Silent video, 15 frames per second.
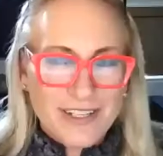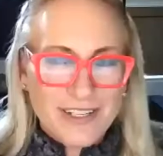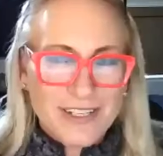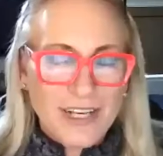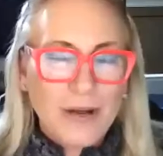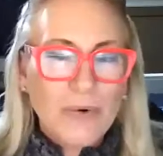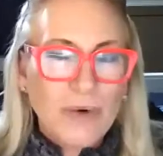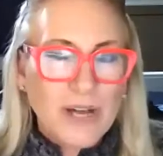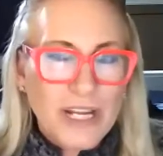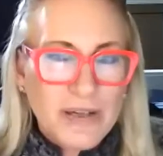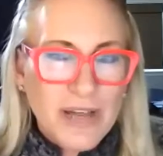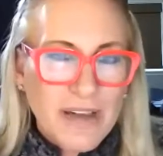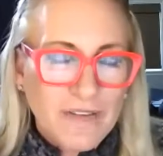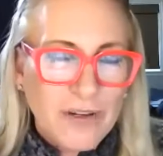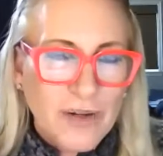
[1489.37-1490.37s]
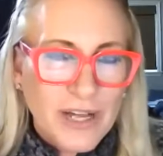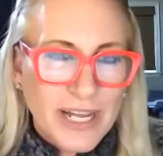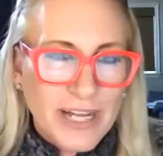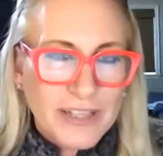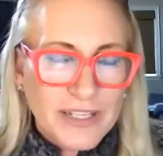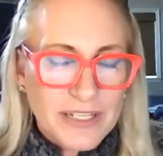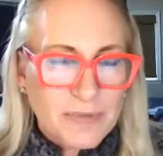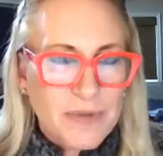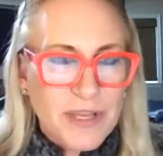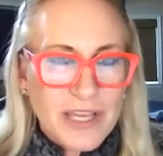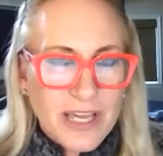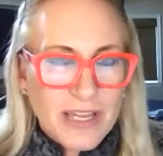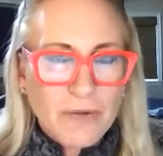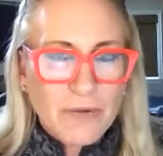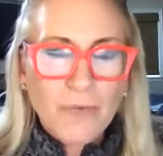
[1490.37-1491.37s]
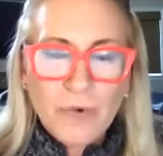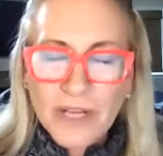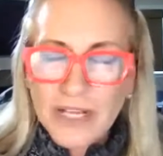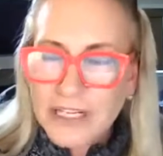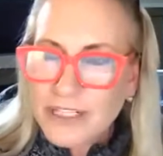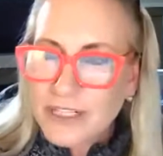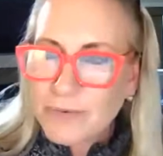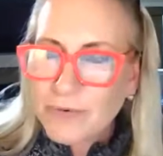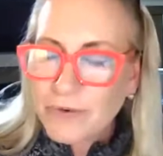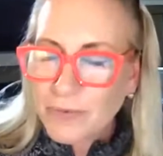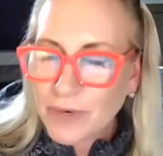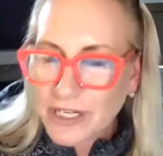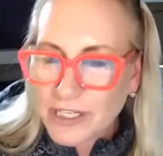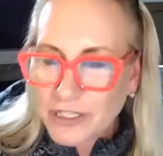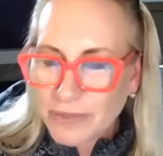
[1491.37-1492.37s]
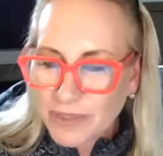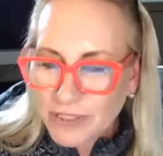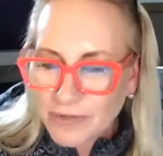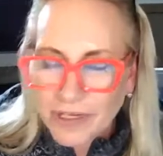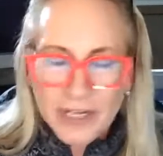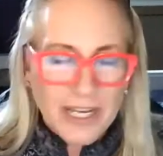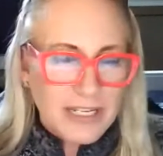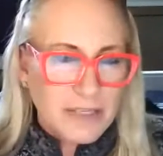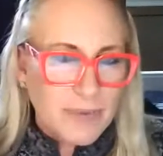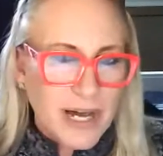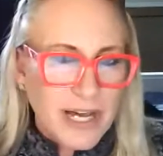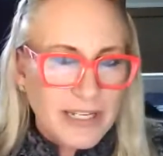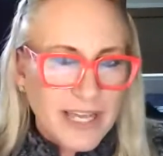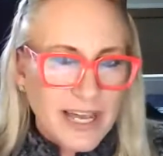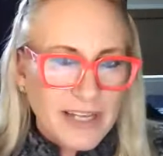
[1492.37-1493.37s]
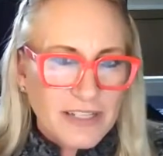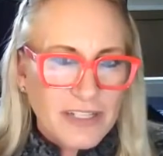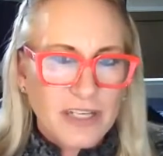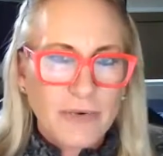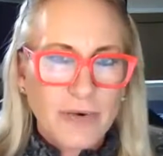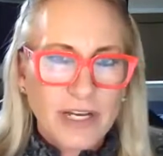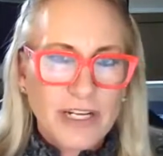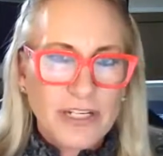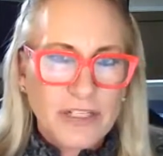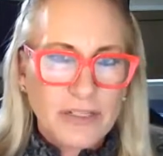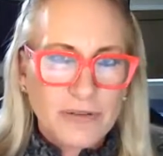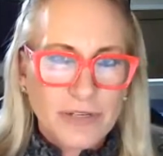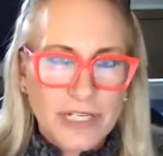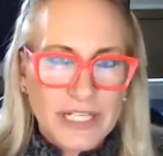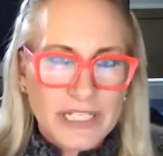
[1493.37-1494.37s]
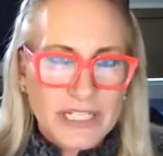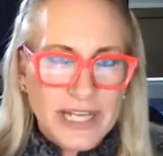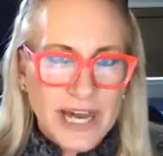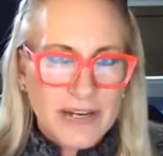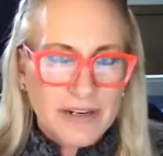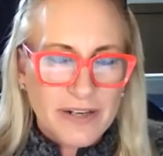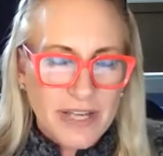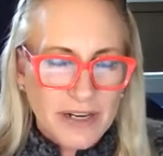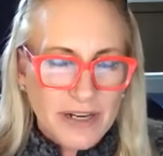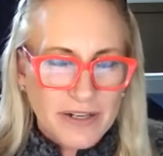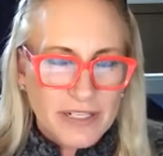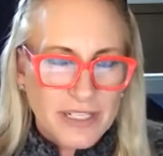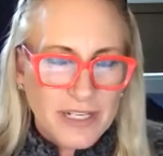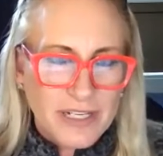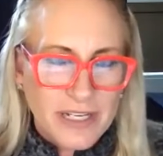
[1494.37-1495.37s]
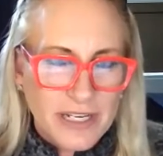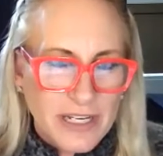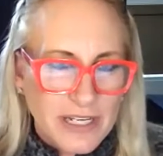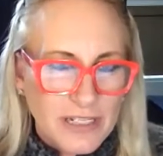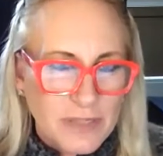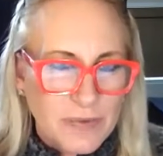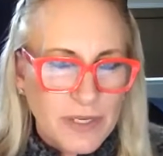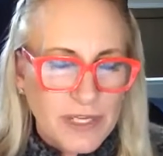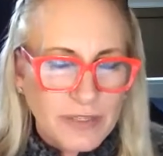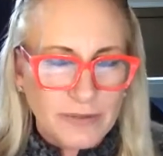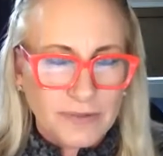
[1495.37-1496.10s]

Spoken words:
So what do you have going on this week? And when should we do our next podcast? Do you want to do it Saturday or Sunday next week?